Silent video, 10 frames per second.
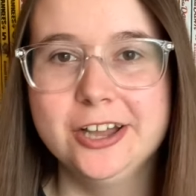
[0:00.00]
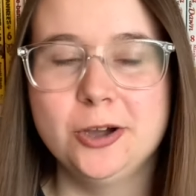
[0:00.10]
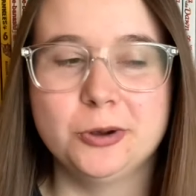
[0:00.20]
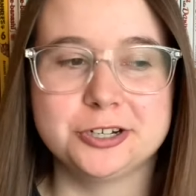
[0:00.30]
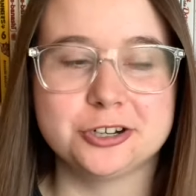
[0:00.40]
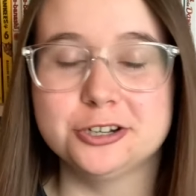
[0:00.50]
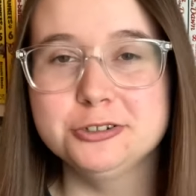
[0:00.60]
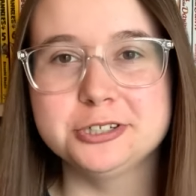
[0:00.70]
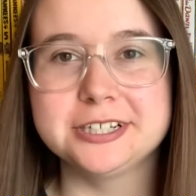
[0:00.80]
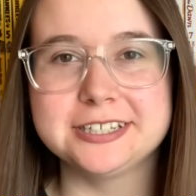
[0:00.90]
which are
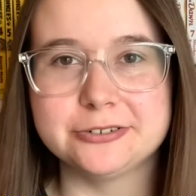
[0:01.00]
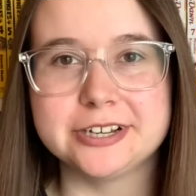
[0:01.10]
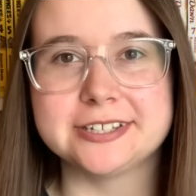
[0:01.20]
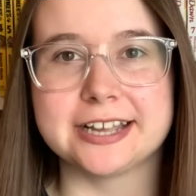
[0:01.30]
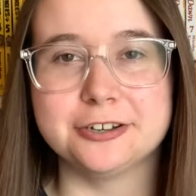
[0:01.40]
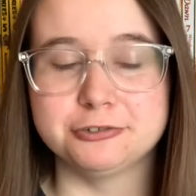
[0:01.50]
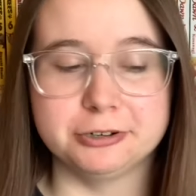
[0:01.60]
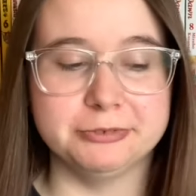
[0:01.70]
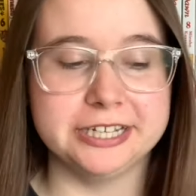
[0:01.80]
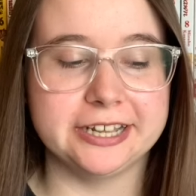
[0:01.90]
usually series I enjoy
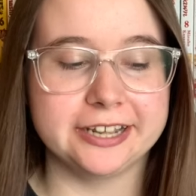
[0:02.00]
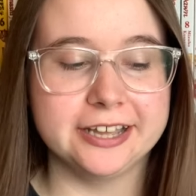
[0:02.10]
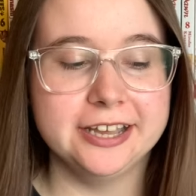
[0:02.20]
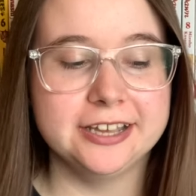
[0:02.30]
reading.